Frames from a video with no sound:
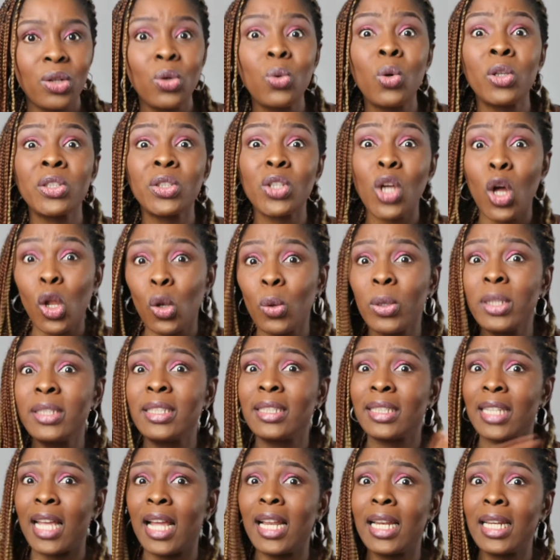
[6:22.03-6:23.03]
who was
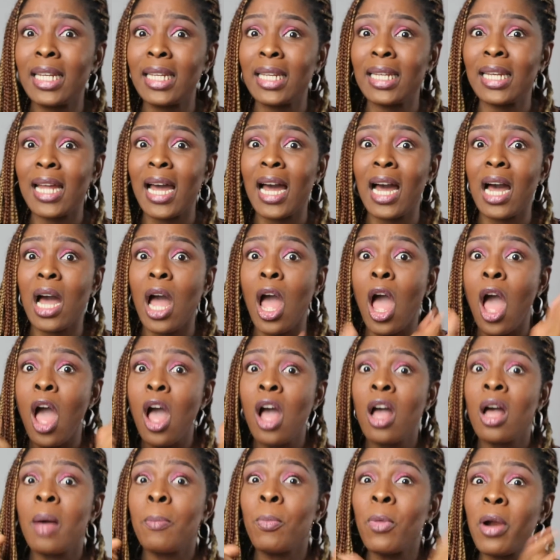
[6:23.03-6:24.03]
always telling her,
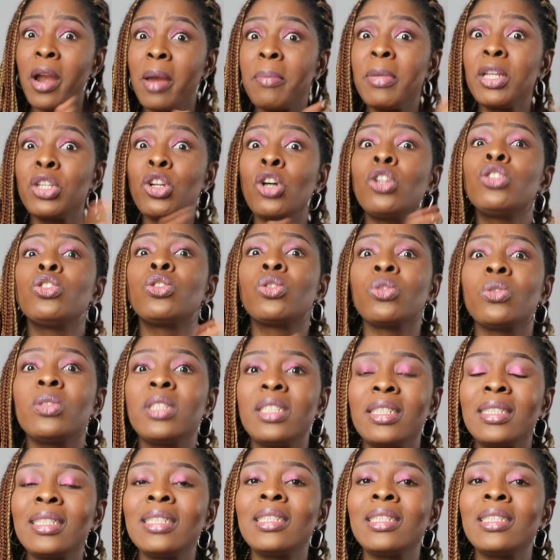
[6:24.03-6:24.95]
Moremi, don't do this.